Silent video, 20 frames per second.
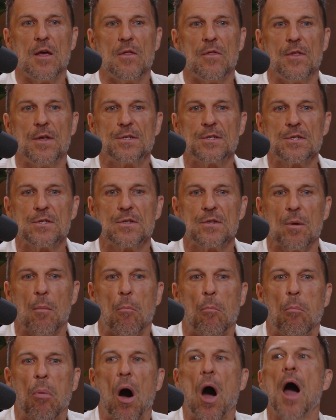this is the
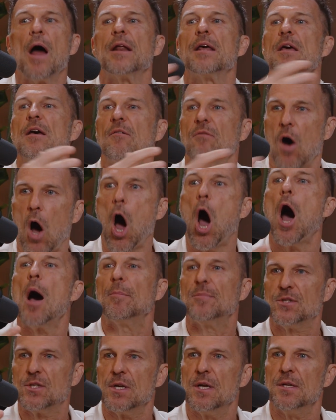body of
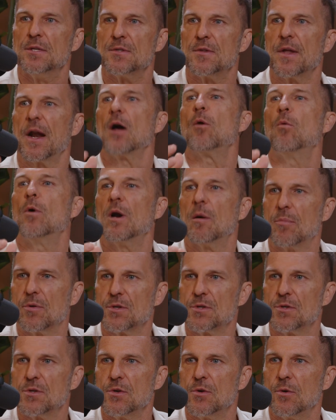options that I want to
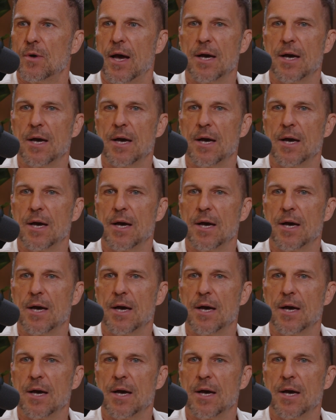pursue,